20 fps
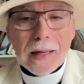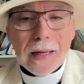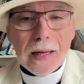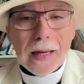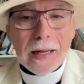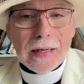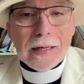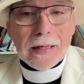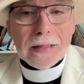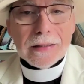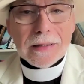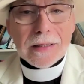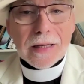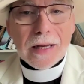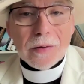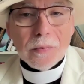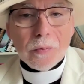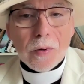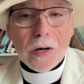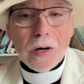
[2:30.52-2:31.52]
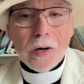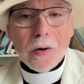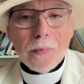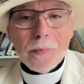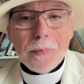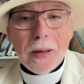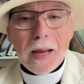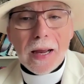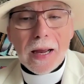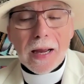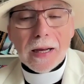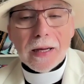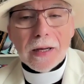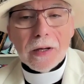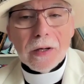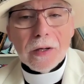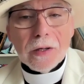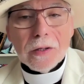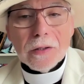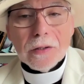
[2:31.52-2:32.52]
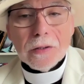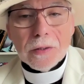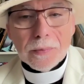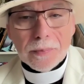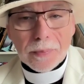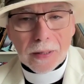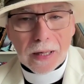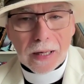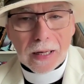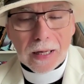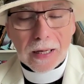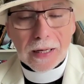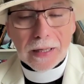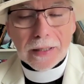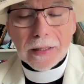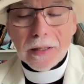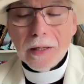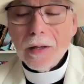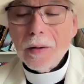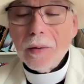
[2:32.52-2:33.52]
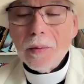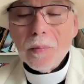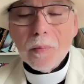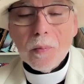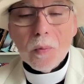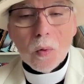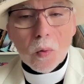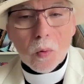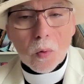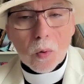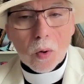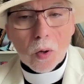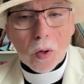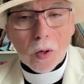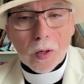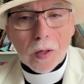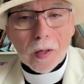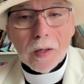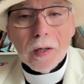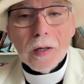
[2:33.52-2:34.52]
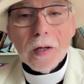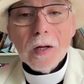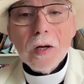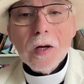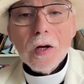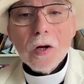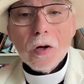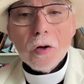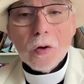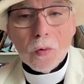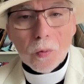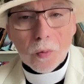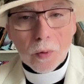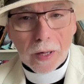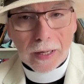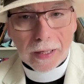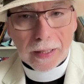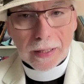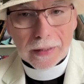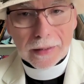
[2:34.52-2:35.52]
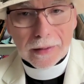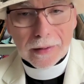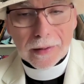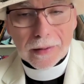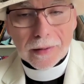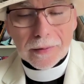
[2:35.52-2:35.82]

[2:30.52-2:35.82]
And they said, We're back to buy more grain.